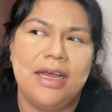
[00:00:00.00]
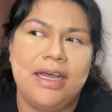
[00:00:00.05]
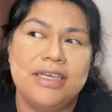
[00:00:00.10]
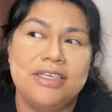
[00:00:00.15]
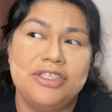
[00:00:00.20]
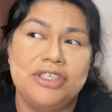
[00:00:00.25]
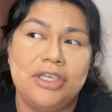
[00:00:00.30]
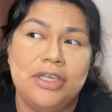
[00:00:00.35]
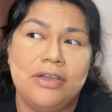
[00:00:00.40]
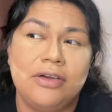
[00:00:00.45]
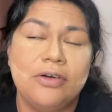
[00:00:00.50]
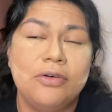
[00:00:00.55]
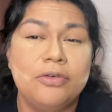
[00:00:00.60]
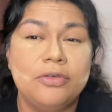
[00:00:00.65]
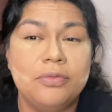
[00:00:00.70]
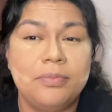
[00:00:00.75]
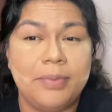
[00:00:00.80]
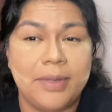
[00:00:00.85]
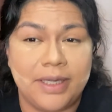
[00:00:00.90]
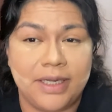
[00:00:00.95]
As she
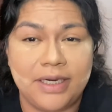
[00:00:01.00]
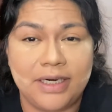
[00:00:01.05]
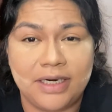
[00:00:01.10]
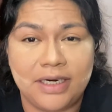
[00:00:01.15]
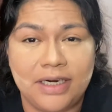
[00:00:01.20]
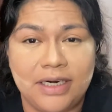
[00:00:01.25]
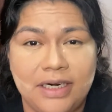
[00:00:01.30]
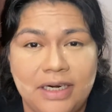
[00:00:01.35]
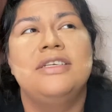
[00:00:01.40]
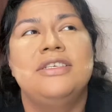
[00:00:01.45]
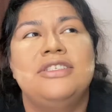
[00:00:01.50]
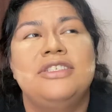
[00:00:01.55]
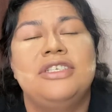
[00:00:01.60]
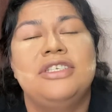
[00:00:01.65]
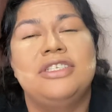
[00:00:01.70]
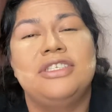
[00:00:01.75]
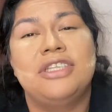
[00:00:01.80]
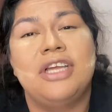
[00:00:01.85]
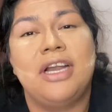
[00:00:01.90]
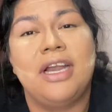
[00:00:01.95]
grew bigger, she
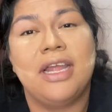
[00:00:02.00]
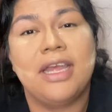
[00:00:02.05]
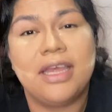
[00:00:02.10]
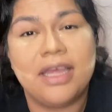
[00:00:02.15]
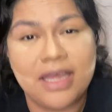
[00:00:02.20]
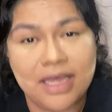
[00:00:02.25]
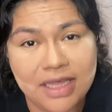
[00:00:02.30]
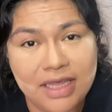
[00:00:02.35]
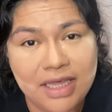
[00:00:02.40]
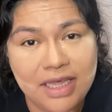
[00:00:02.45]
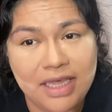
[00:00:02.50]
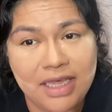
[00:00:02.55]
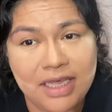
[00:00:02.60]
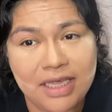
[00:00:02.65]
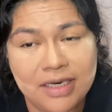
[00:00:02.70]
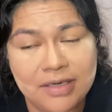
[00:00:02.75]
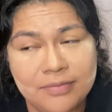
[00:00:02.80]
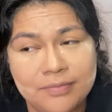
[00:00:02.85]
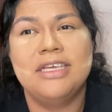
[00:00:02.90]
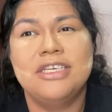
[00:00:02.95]
started
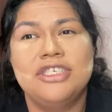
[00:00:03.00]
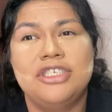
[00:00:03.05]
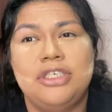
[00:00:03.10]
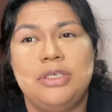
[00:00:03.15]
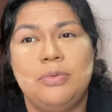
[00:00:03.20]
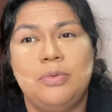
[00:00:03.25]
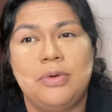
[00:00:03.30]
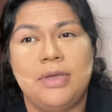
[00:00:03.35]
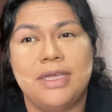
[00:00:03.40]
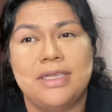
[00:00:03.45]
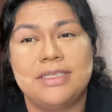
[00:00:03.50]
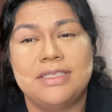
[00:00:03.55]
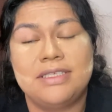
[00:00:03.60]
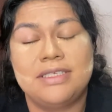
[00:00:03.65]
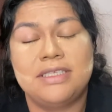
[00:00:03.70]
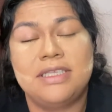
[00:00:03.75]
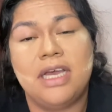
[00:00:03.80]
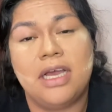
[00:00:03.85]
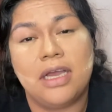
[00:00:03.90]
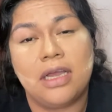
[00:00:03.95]
kicking. She would get
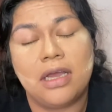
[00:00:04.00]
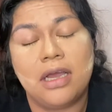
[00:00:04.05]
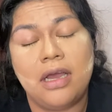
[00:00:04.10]
stuck